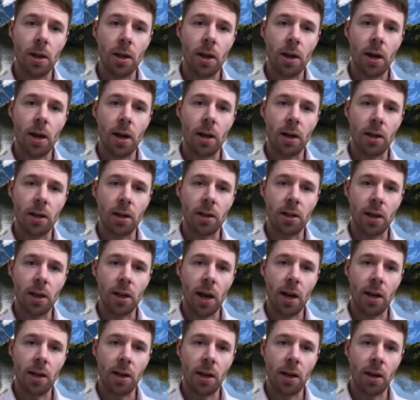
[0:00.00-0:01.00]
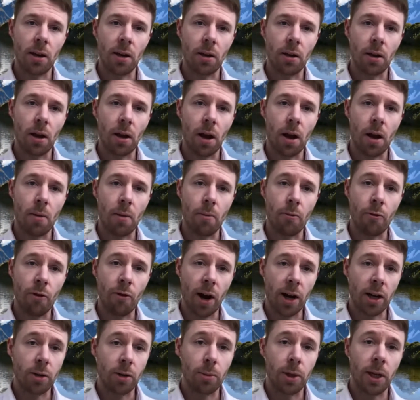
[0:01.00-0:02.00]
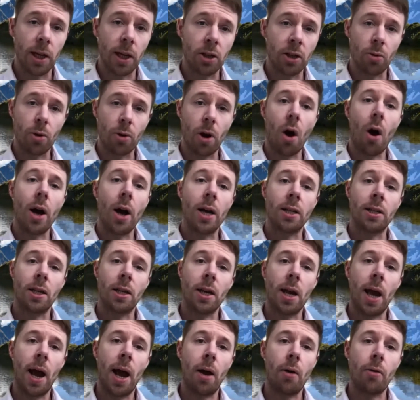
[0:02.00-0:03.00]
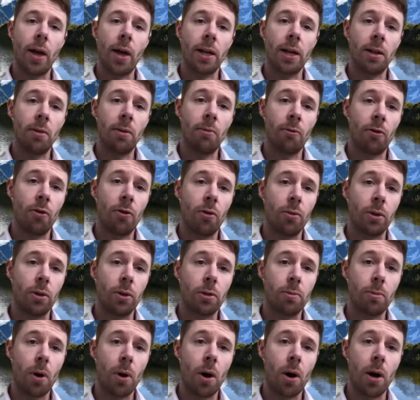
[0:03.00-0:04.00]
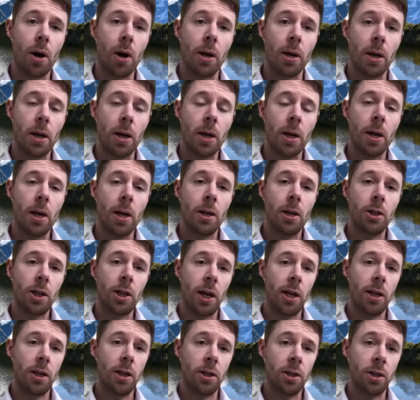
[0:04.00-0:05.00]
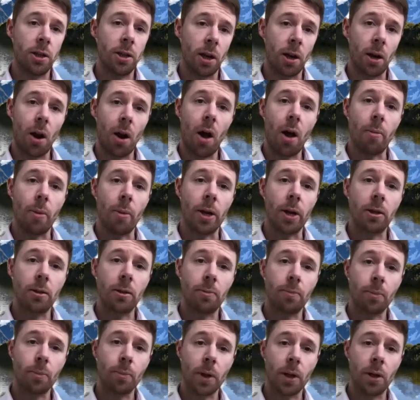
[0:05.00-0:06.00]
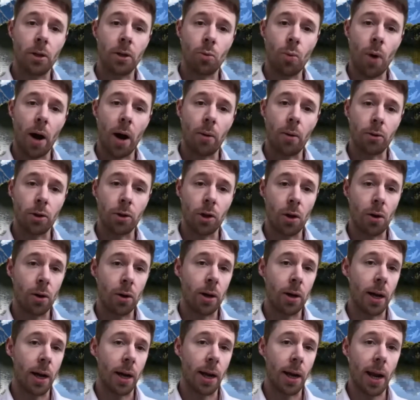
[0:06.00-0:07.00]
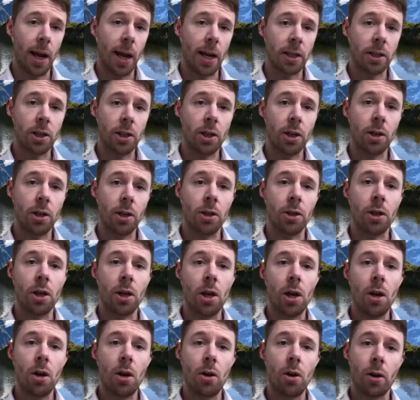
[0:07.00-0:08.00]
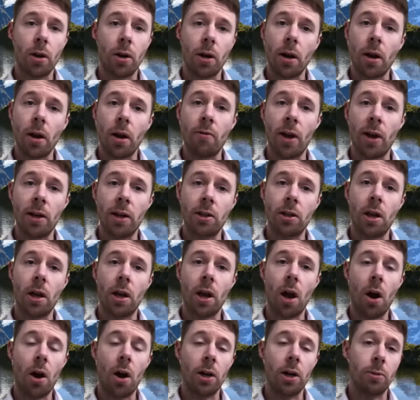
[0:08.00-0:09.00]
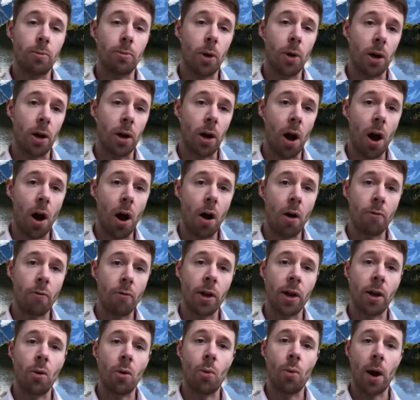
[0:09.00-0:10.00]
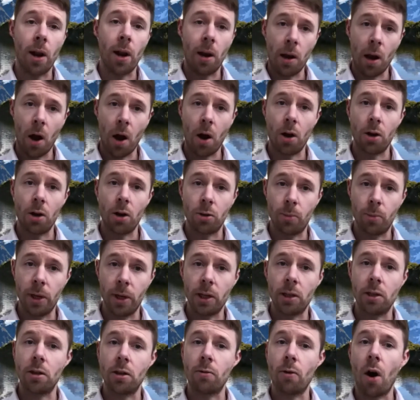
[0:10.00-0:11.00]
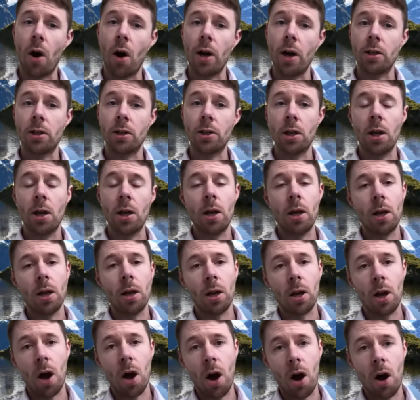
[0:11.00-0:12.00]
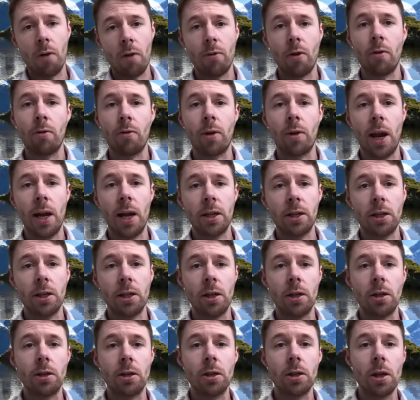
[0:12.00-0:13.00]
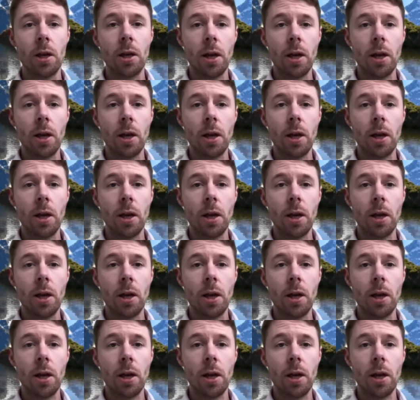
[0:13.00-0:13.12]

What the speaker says: and understanding fracture potential in ice and how that's influenced by changes in climate as well. So looking at glaciers, looking at events like iceberg carving, where large pieces of ice carve off glaciers,